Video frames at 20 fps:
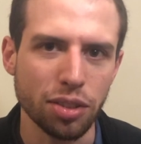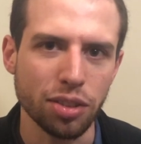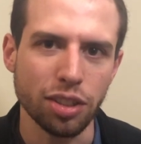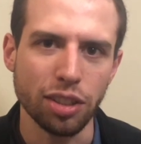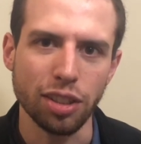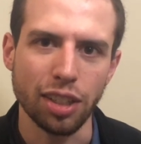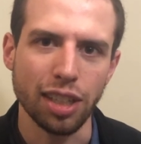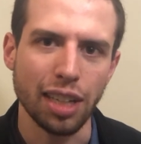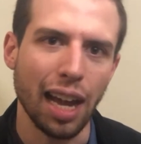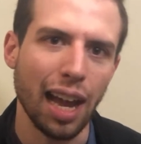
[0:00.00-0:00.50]
so
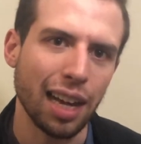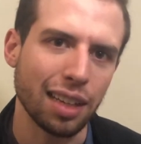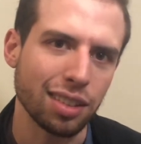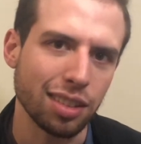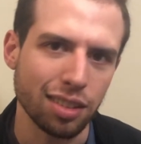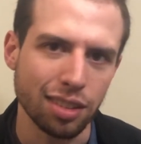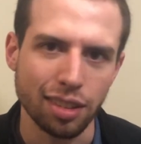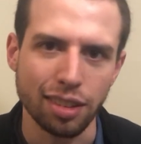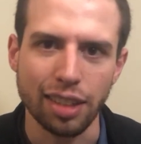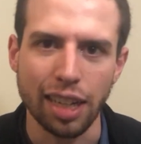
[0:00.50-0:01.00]
you can
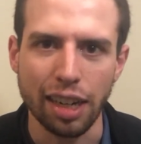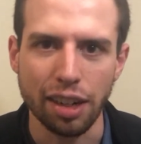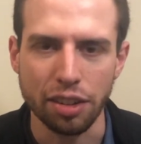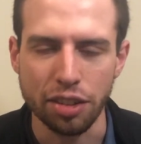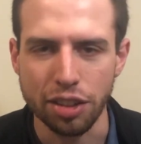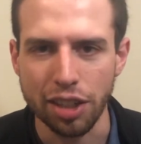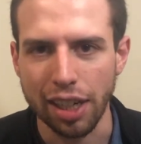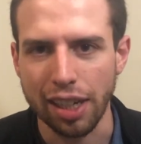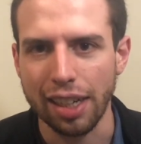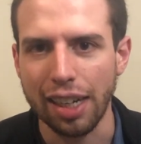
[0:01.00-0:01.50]
access it there and
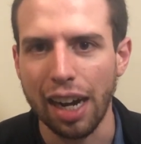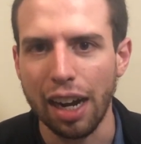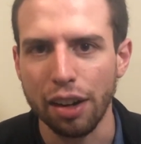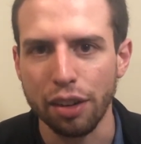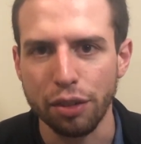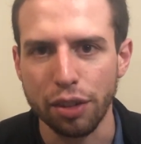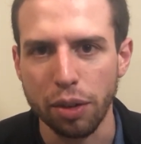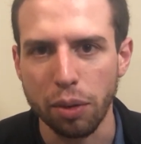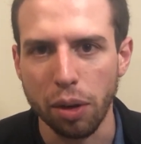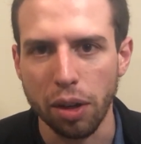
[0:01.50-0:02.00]
check it out
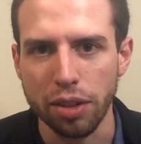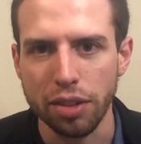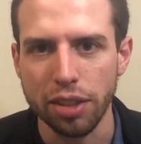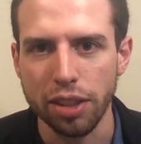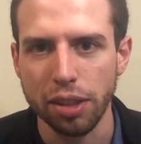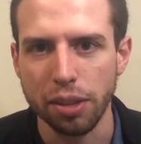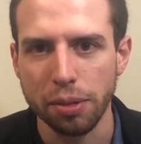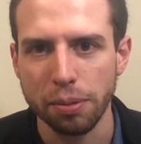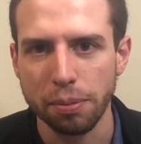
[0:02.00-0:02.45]
if you want to.